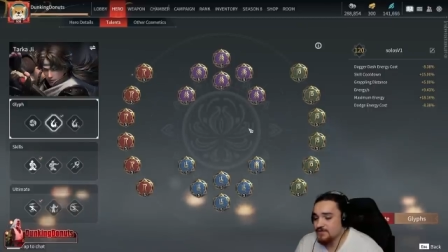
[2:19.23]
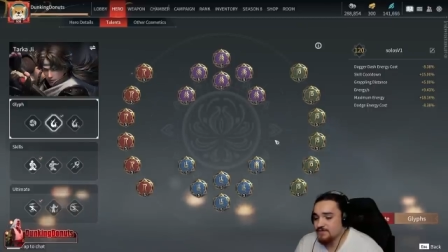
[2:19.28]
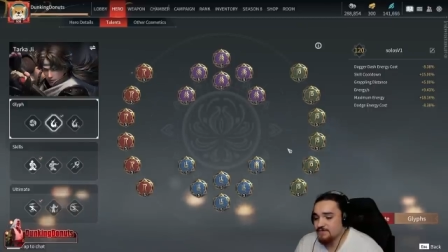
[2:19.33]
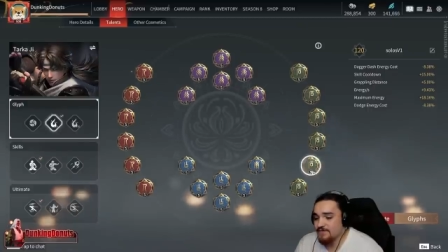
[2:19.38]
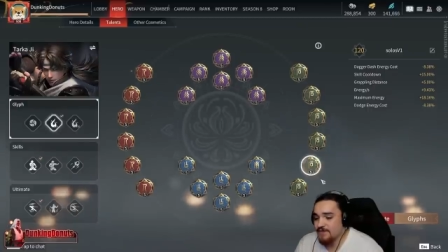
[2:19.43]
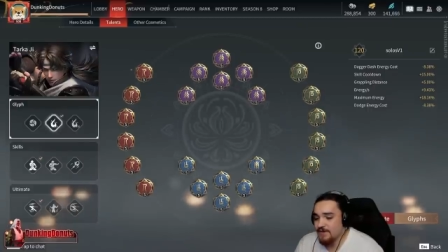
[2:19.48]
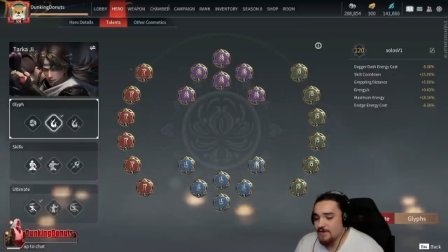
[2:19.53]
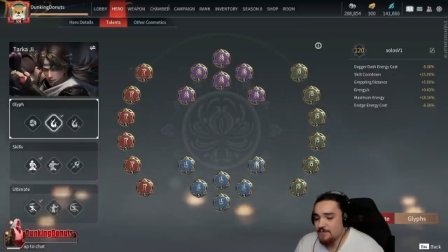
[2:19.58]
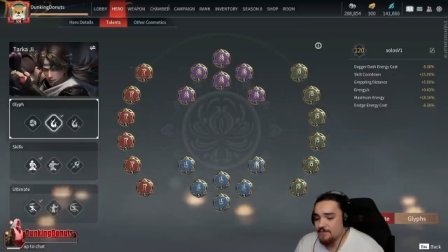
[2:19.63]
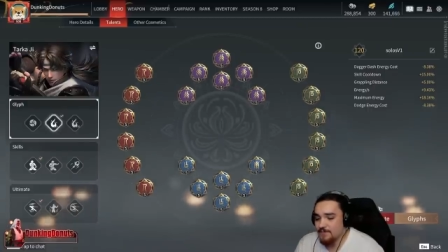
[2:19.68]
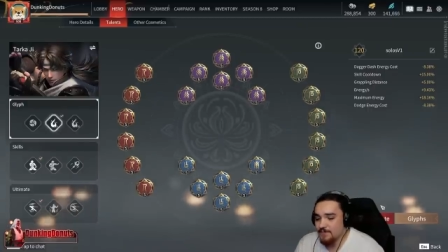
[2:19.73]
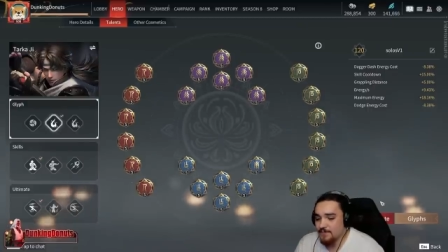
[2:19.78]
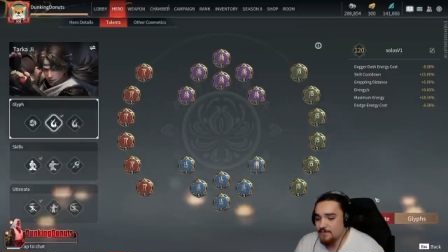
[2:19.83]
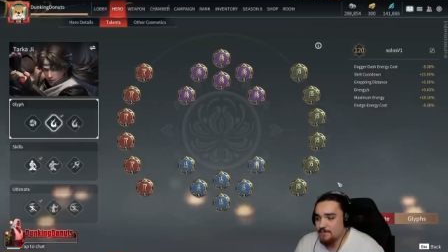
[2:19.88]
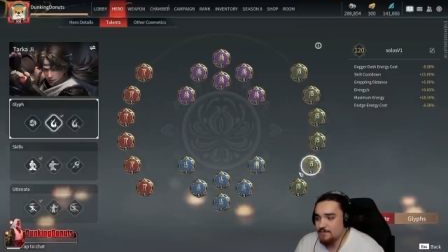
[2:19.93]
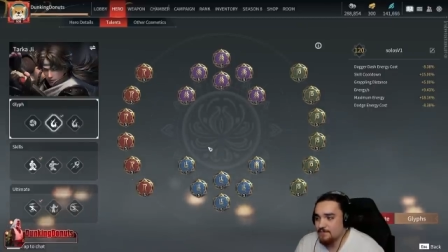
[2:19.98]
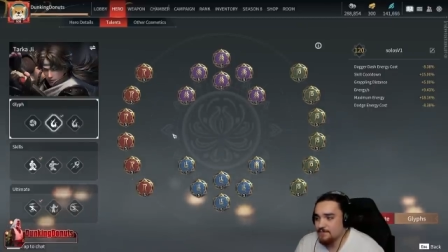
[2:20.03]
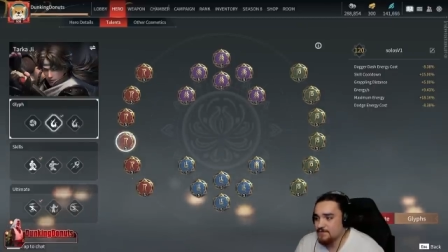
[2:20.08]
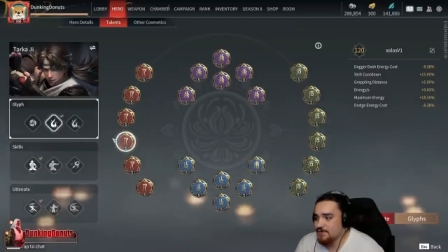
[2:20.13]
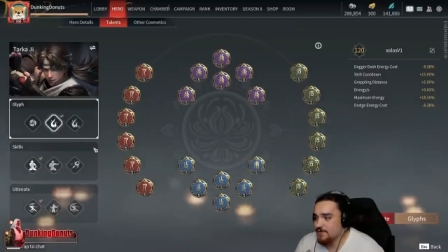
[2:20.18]
available.
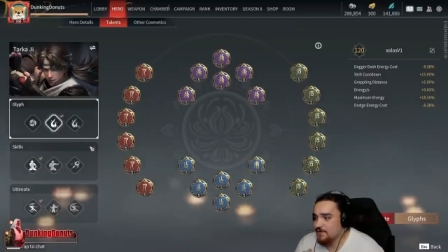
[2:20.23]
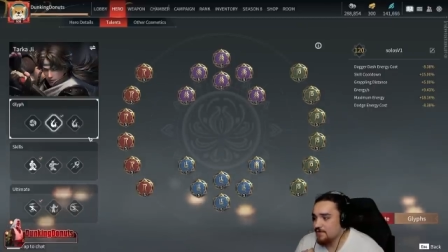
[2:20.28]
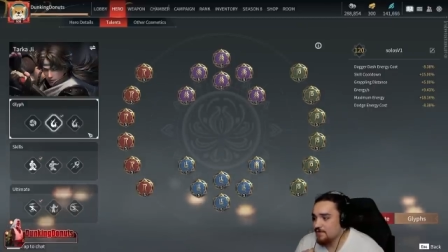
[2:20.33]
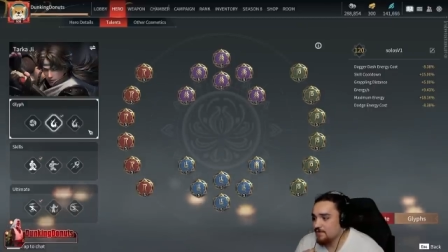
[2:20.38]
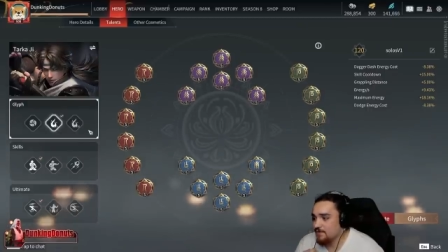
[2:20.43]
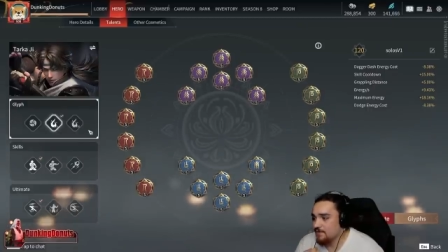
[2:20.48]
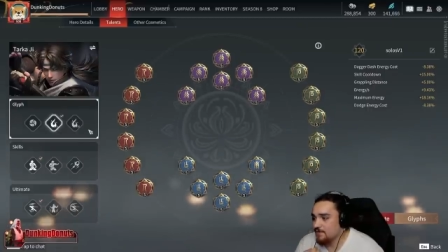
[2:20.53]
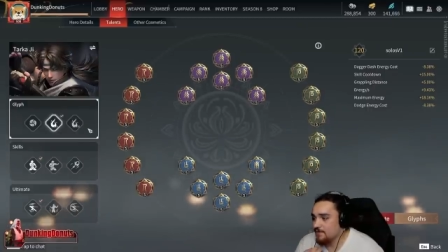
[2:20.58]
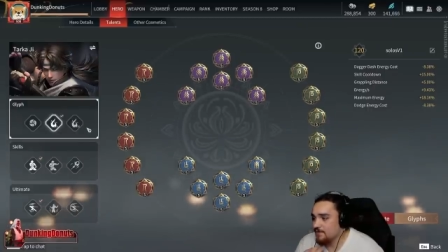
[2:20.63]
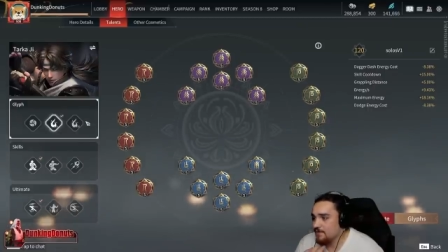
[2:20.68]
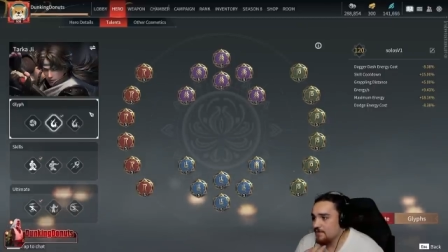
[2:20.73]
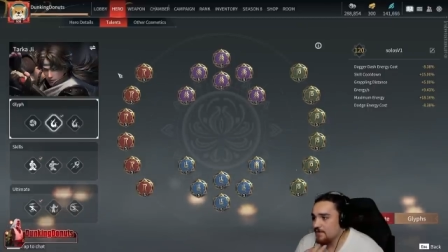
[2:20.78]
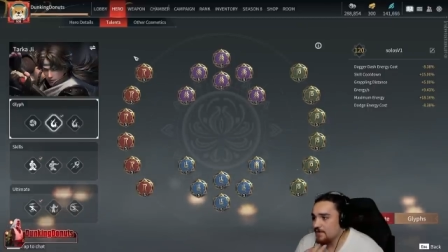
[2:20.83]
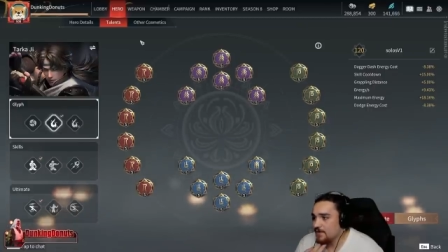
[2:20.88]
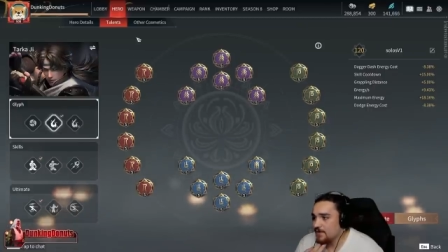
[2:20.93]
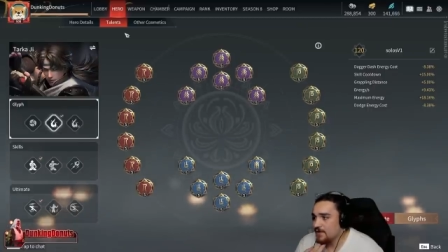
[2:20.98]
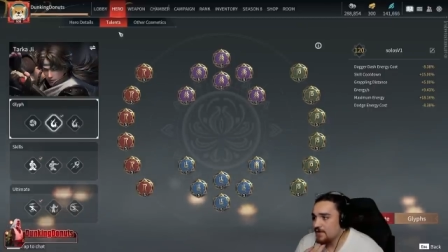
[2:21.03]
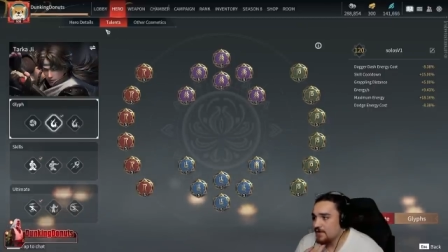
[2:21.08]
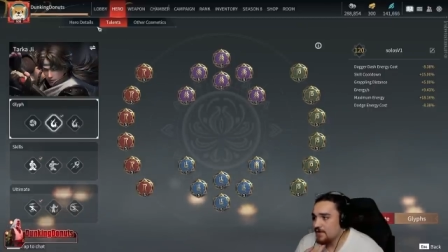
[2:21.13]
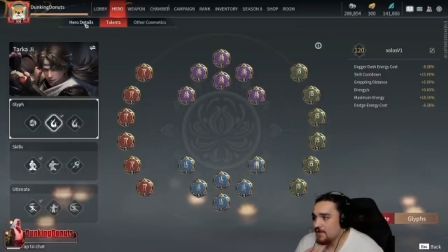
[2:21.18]
So
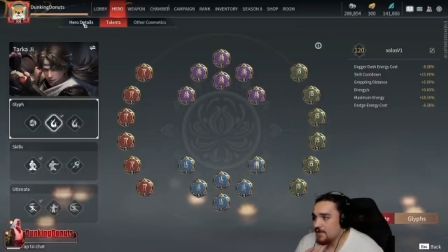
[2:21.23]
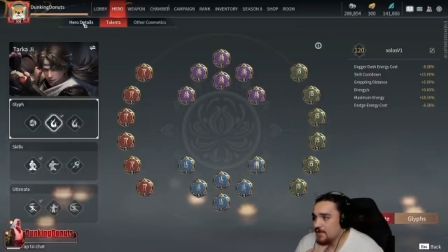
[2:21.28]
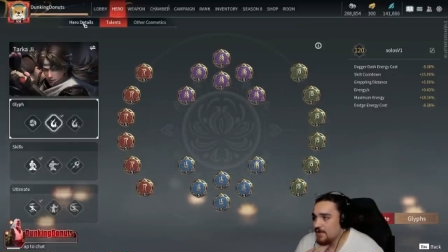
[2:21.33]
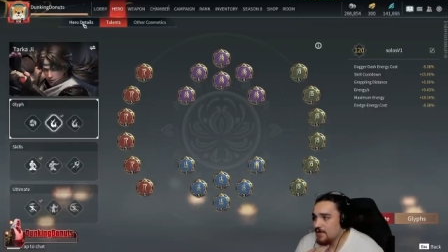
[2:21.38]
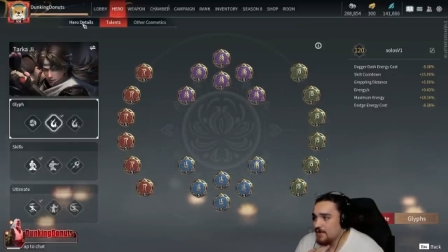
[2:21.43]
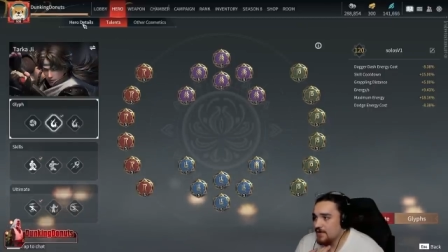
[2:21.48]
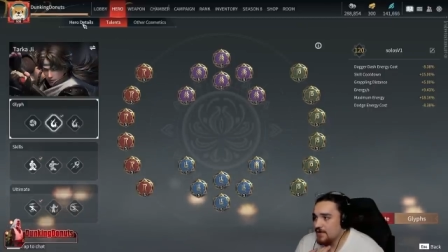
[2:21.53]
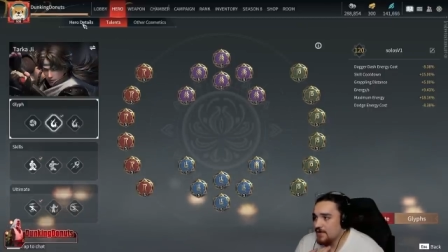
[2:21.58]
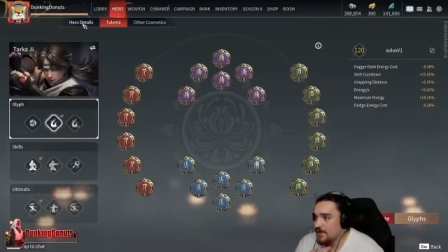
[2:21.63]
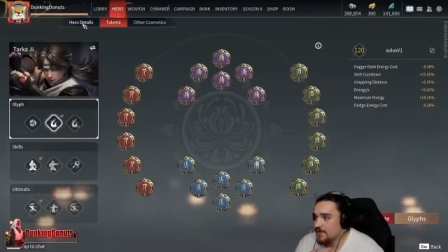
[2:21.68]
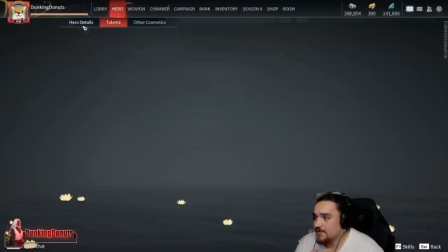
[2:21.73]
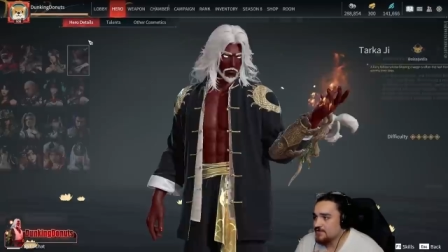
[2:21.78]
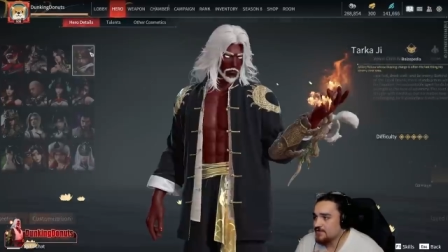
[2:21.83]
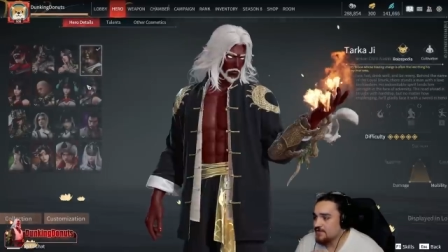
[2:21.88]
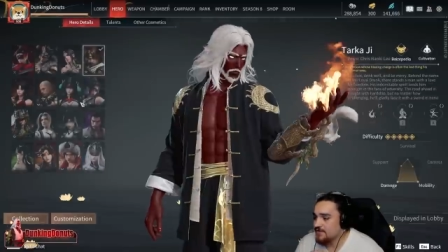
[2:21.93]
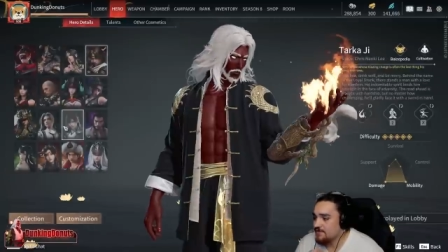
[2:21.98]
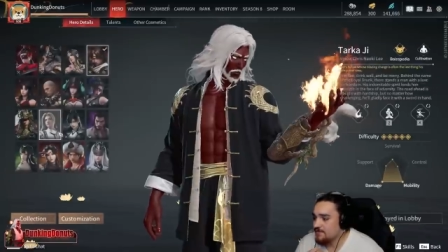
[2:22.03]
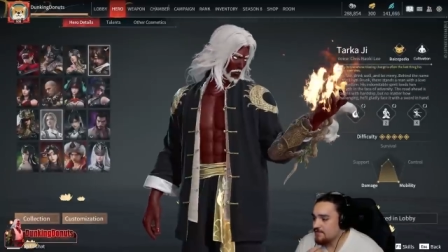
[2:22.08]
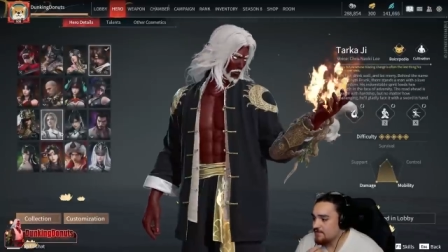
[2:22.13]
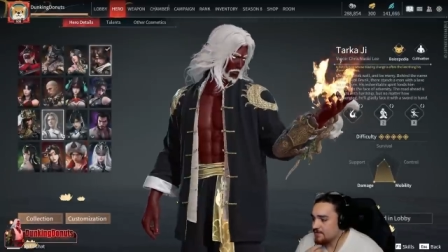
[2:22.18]
let's
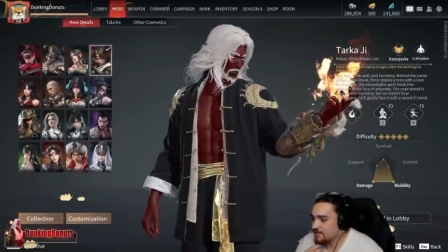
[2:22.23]
say for